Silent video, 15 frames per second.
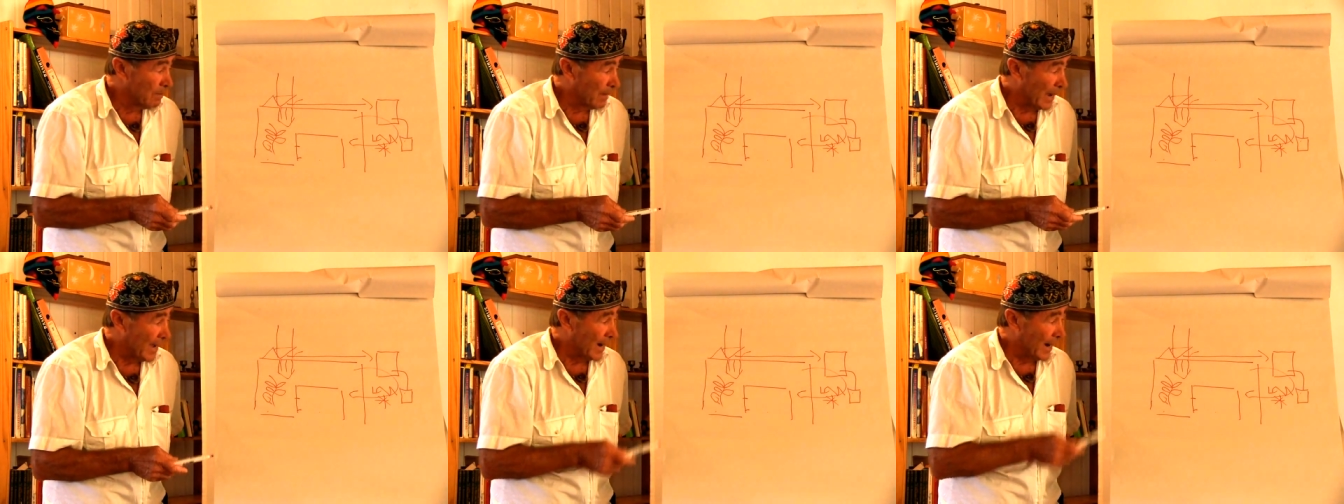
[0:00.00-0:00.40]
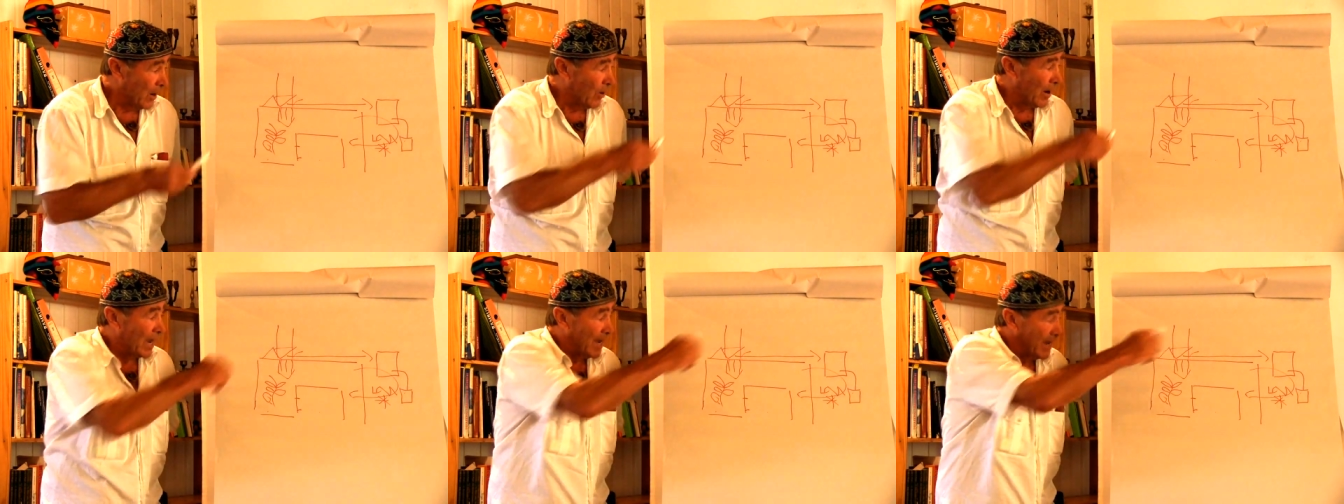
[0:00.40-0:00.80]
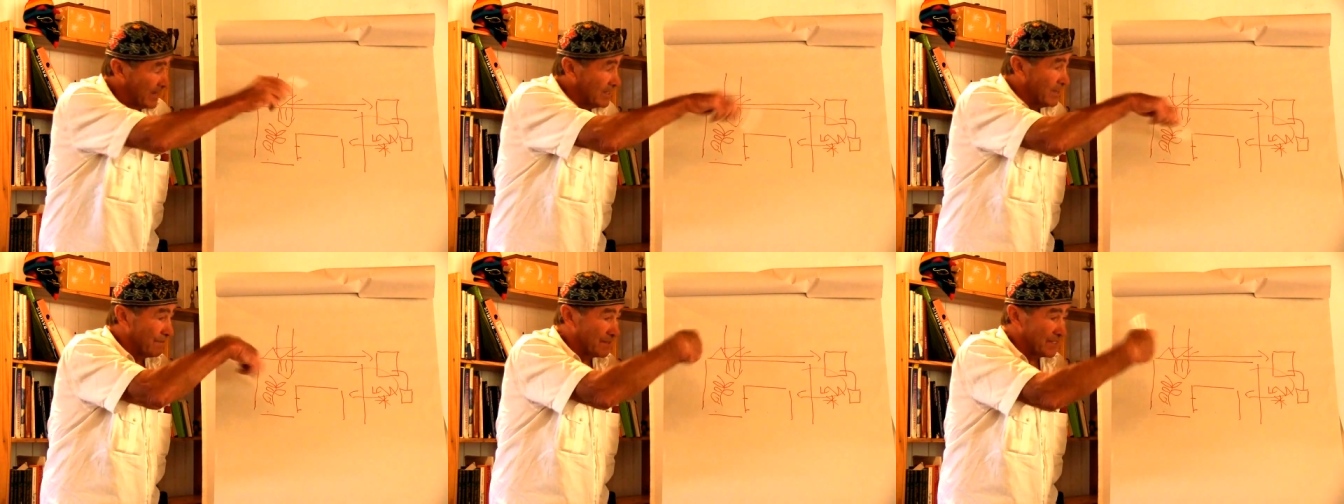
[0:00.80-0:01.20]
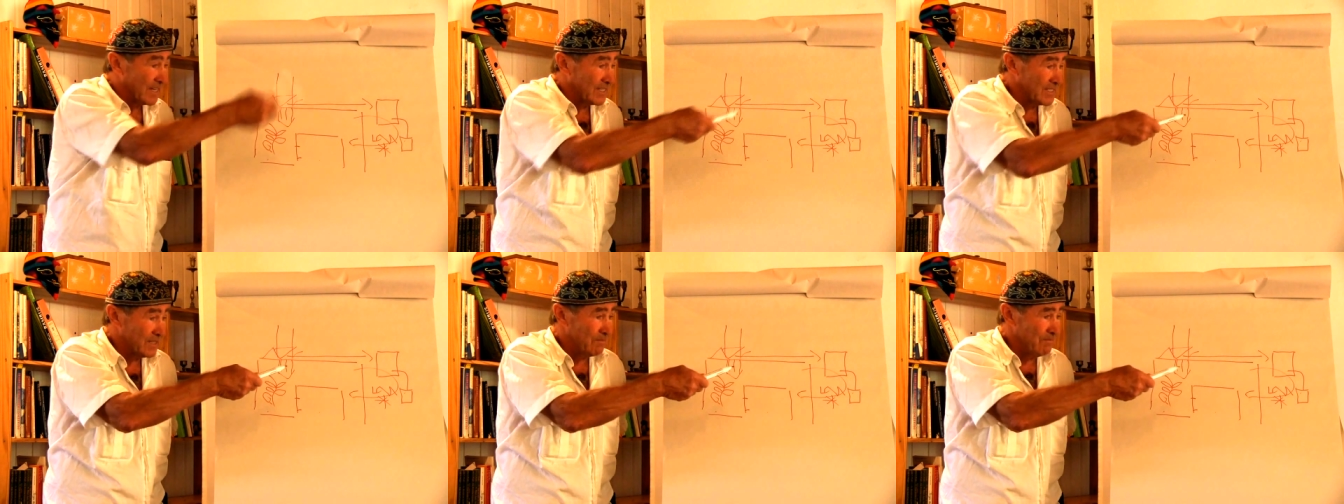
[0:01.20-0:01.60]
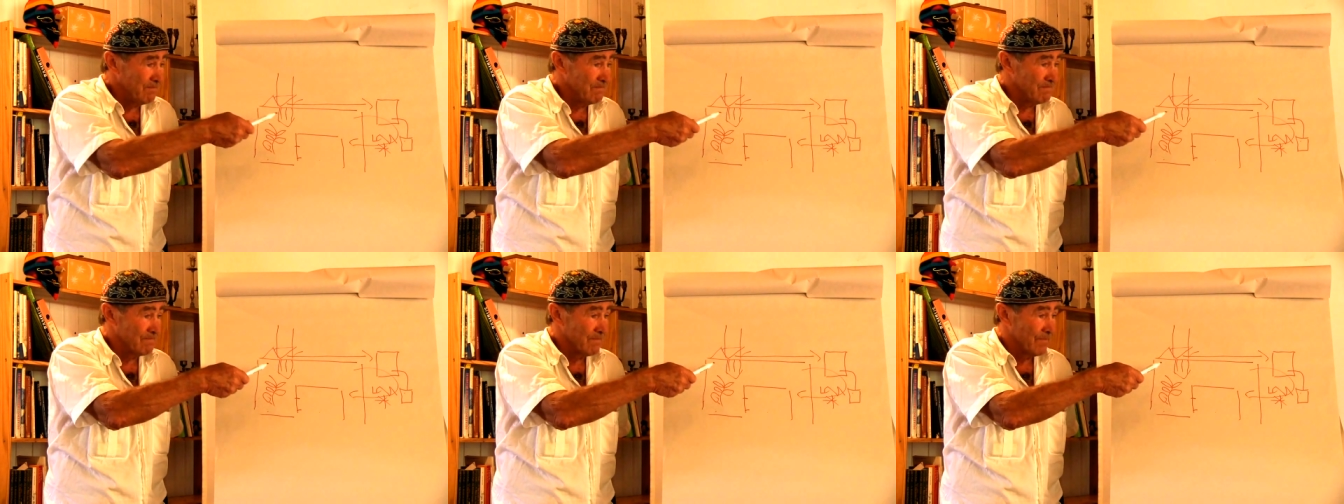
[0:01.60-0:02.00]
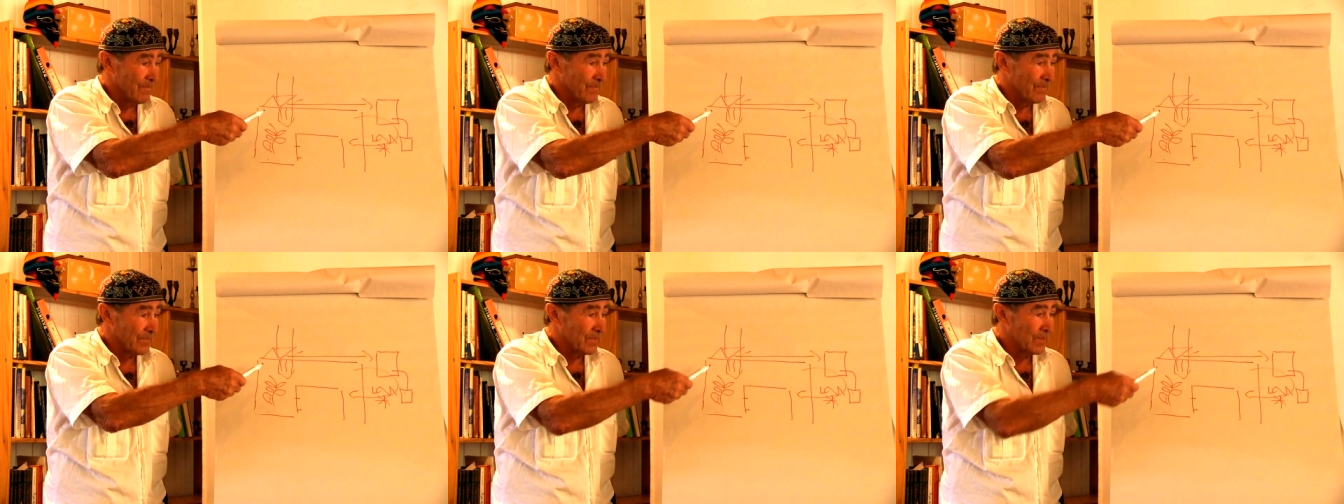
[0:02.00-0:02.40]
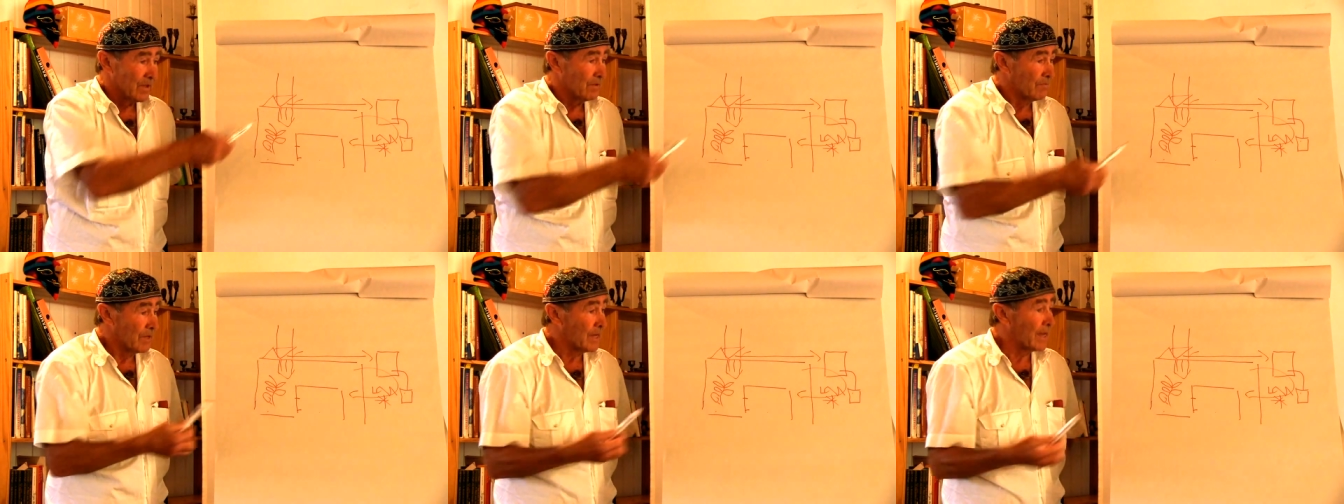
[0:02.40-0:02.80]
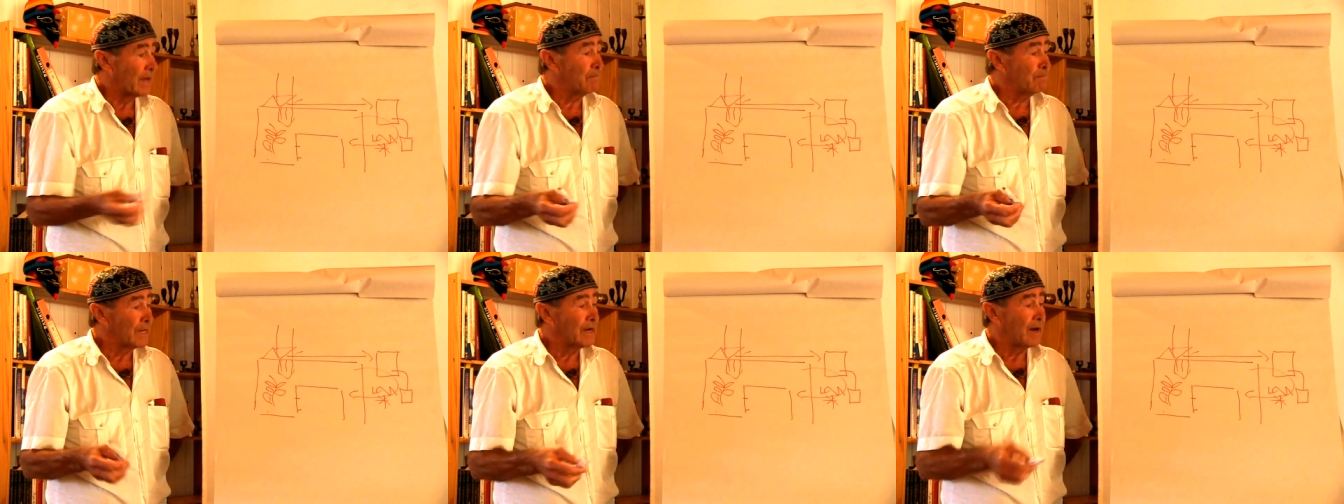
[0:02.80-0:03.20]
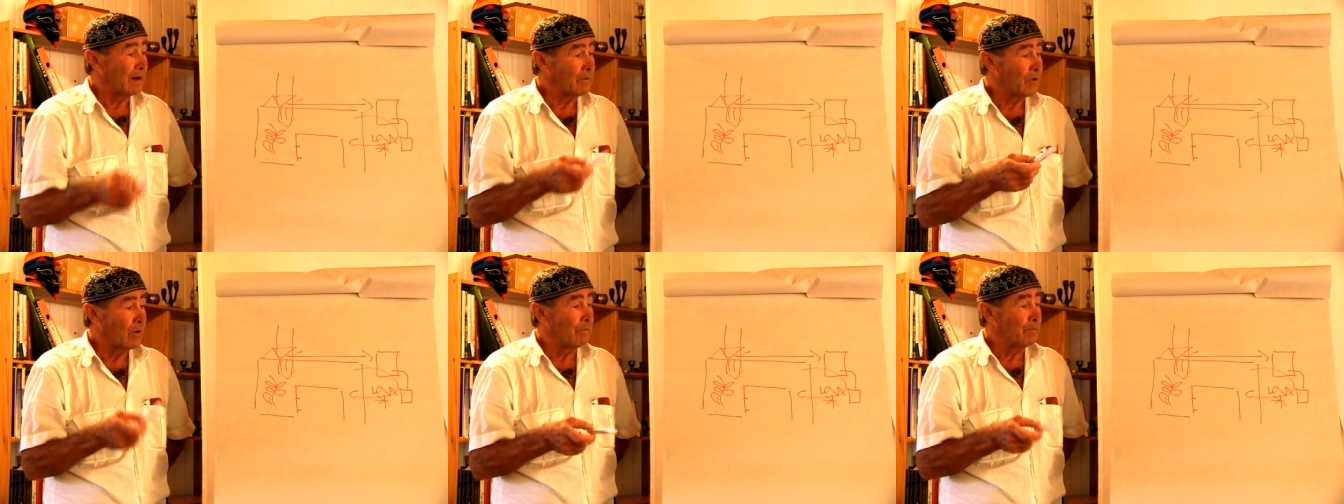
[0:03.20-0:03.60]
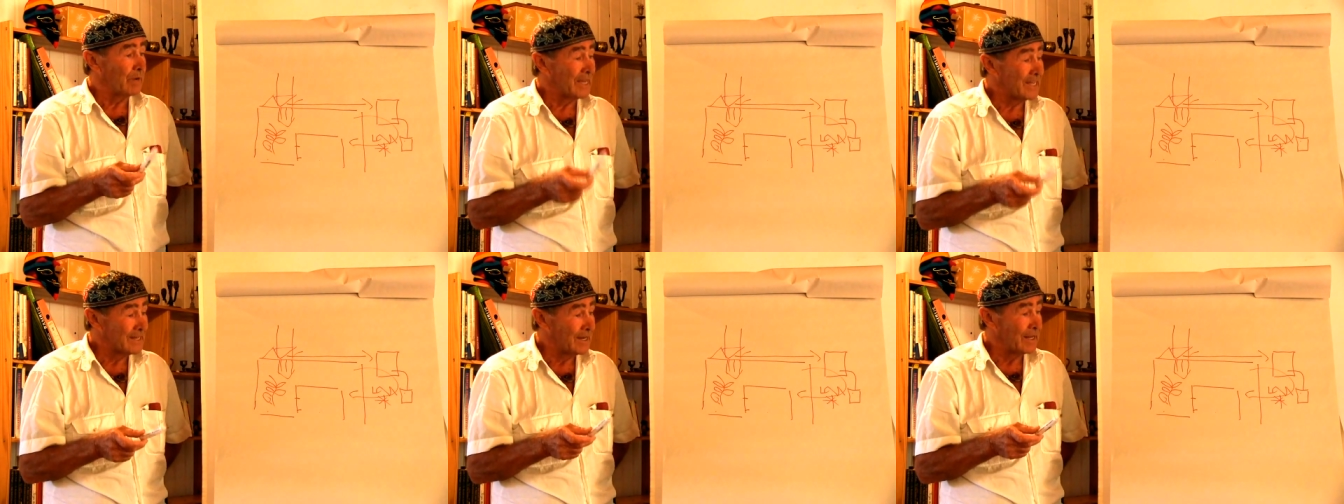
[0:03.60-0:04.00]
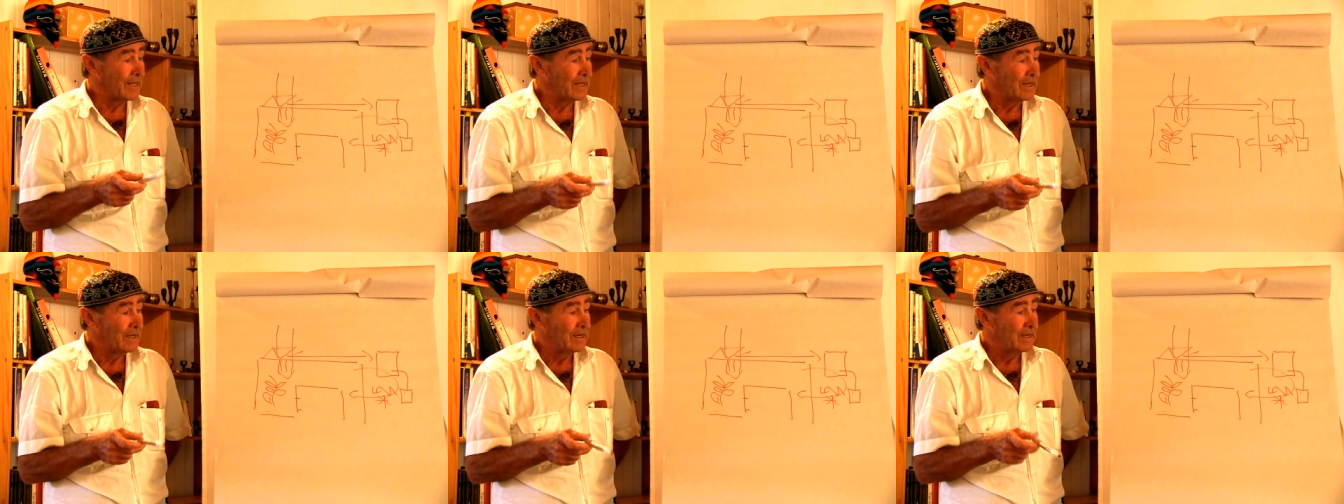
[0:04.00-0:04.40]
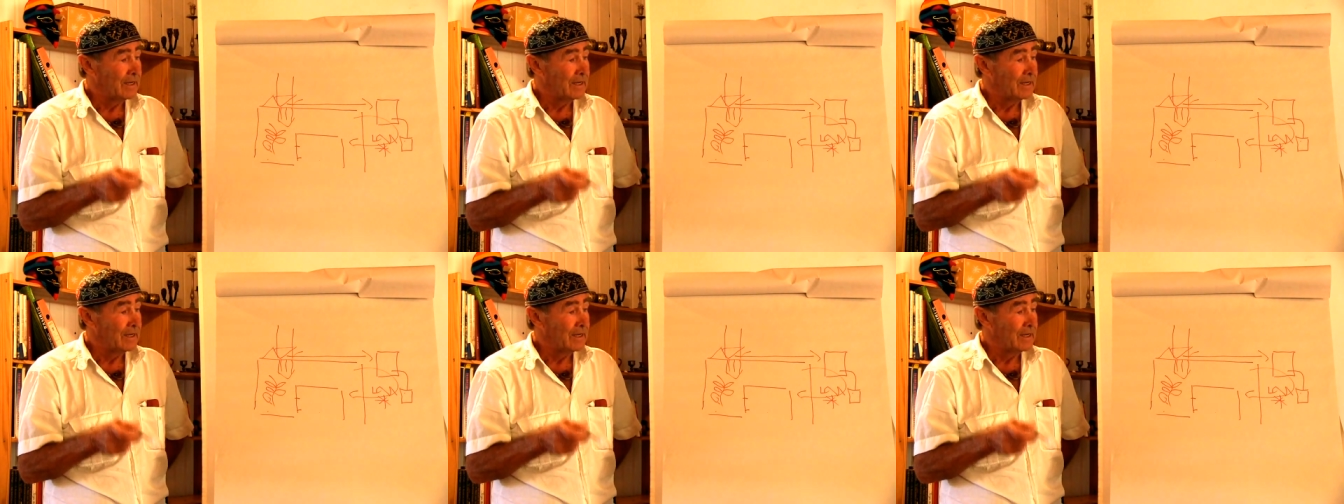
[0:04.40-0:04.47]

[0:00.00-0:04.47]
by our active system. We can become completely